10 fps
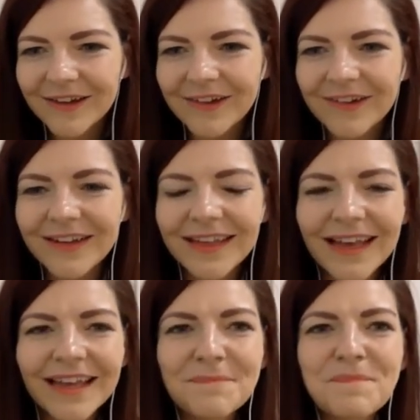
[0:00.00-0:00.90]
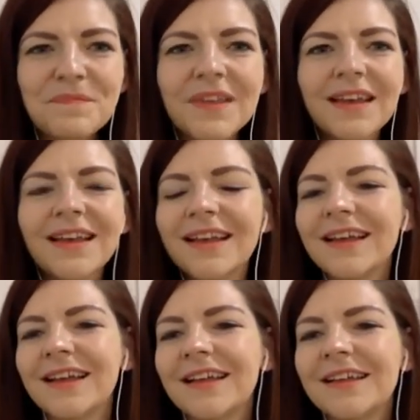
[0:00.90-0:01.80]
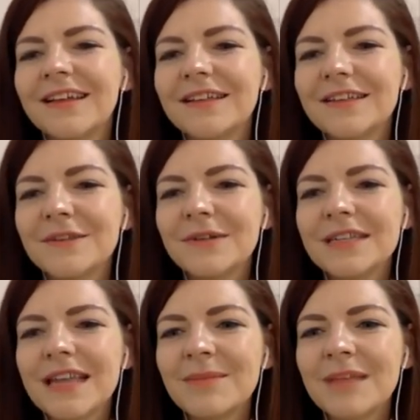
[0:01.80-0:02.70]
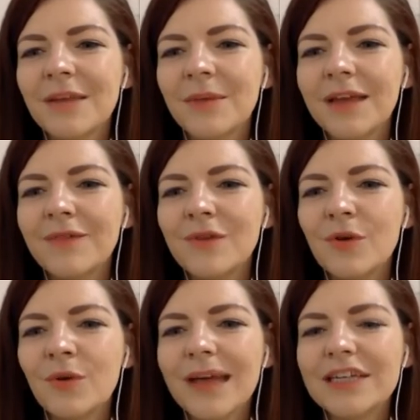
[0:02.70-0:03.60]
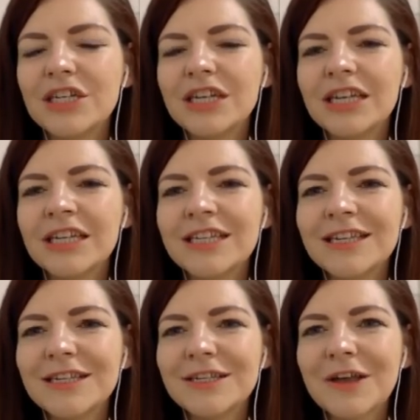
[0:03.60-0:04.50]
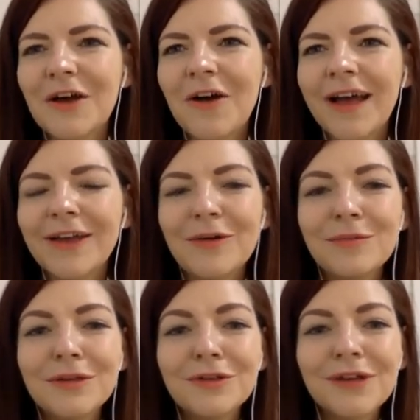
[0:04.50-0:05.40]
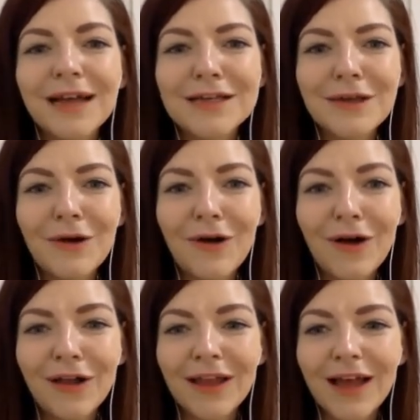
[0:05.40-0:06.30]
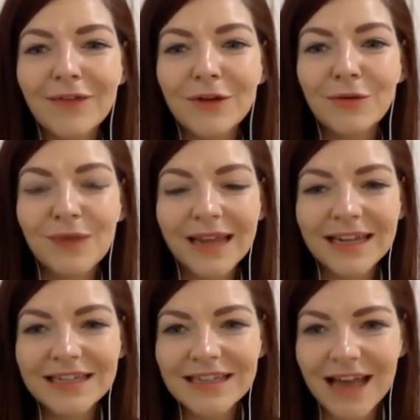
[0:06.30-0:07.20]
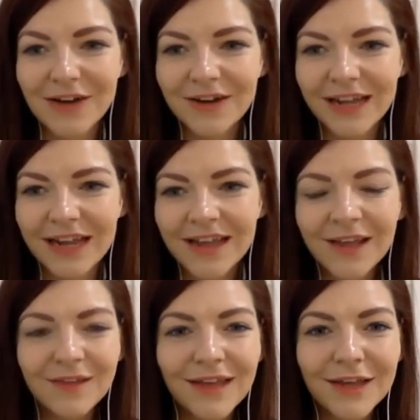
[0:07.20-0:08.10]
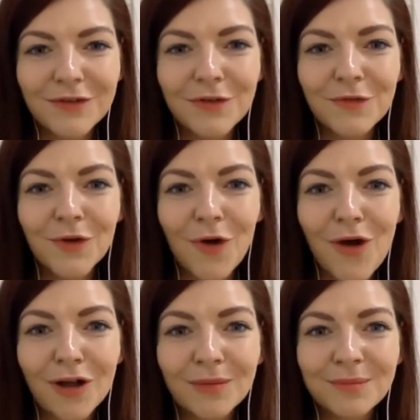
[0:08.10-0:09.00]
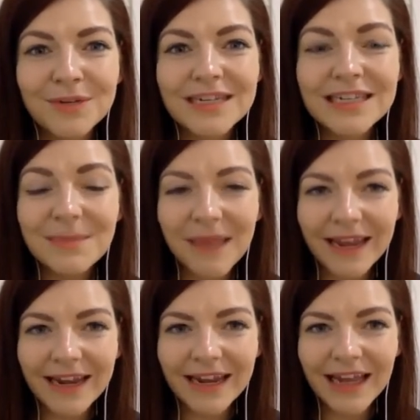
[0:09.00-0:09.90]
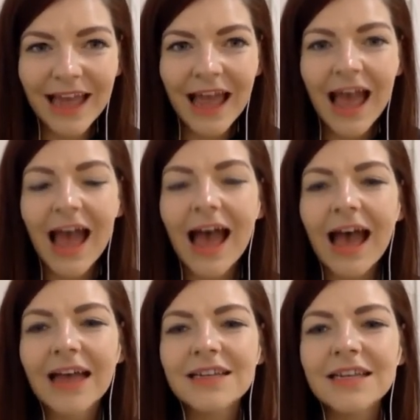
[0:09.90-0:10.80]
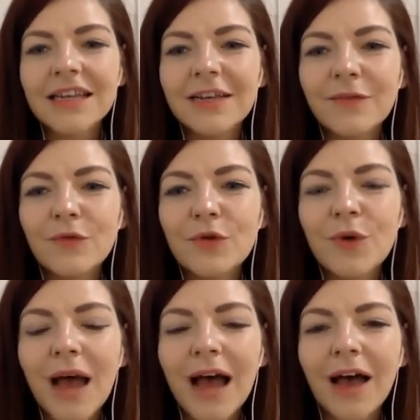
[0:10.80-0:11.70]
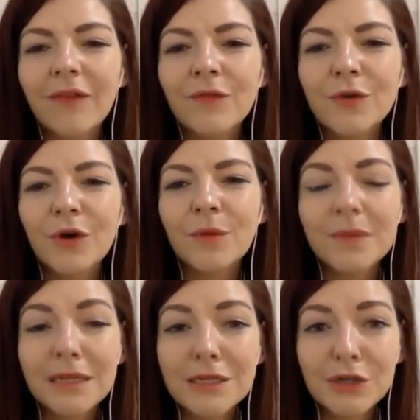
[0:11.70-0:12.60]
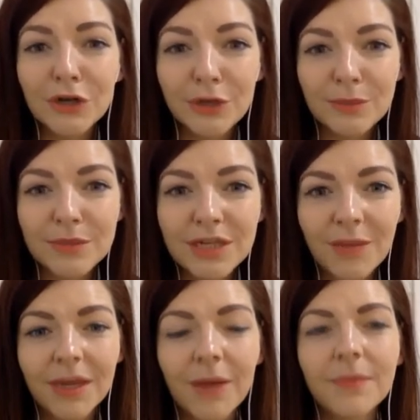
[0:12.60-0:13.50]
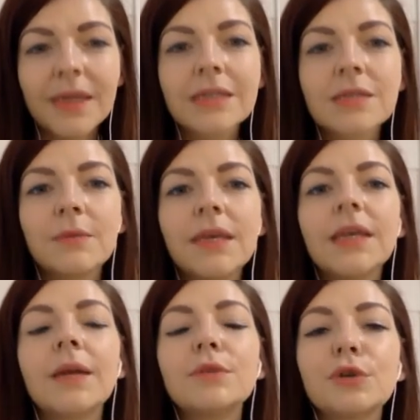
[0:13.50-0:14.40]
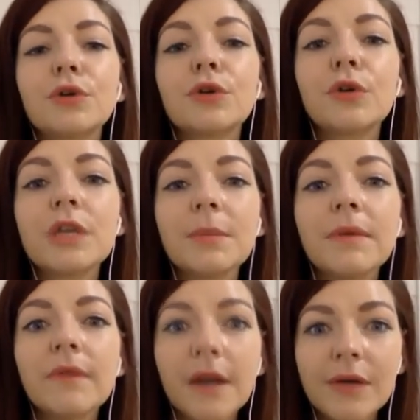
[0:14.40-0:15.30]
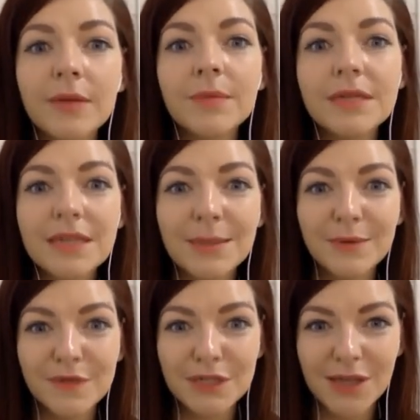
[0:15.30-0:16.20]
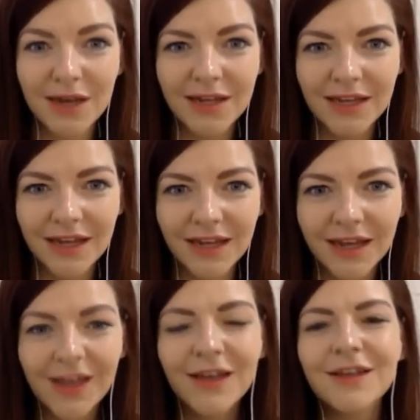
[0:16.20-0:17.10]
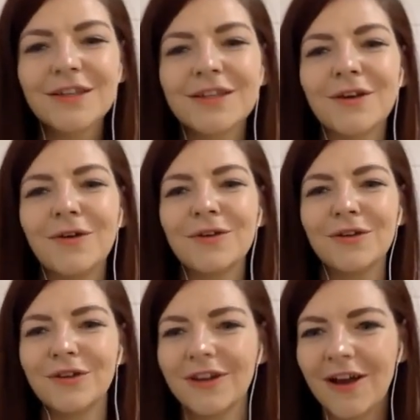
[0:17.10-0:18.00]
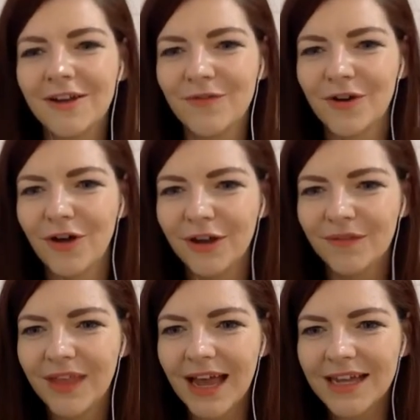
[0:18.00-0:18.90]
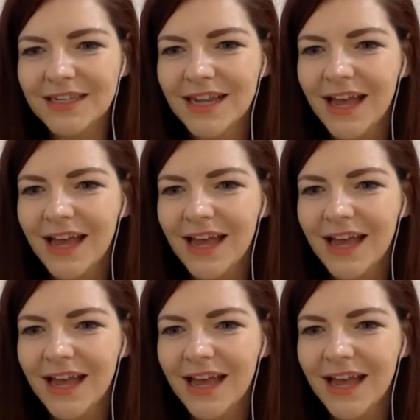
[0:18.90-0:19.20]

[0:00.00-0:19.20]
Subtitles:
Okay. So it seems like we have no questions. So I hope that you guys all have a great Saturday. Thank you for all participating. And if you have your midterms coming up next week, I'm sure you're going to be very busy with studying. So good luck for all of that.